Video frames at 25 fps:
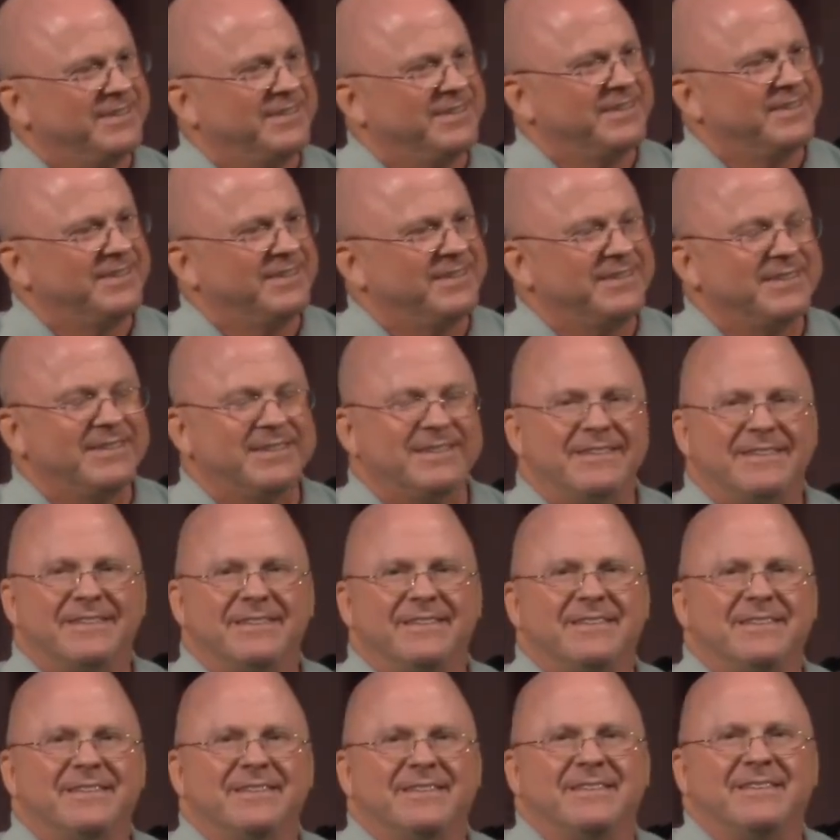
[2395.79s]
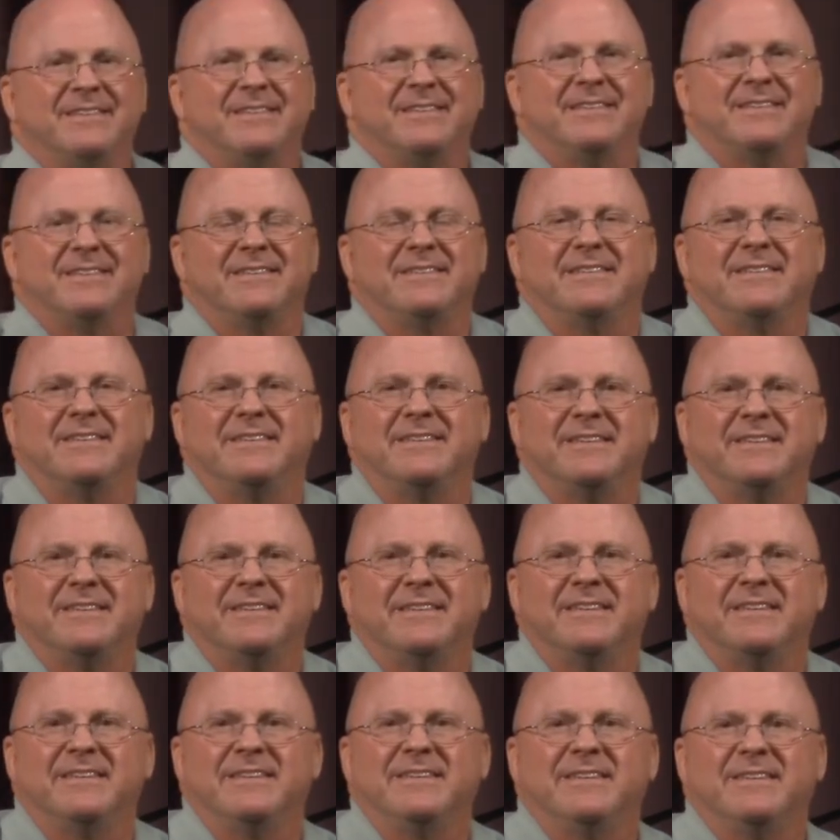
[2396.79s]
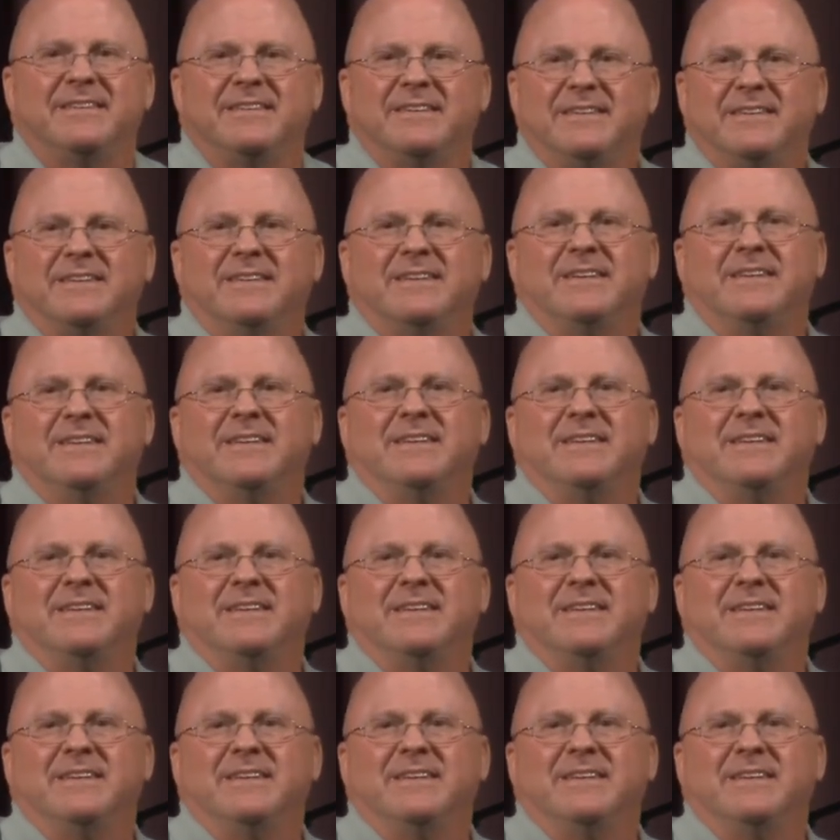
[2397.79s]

(silence)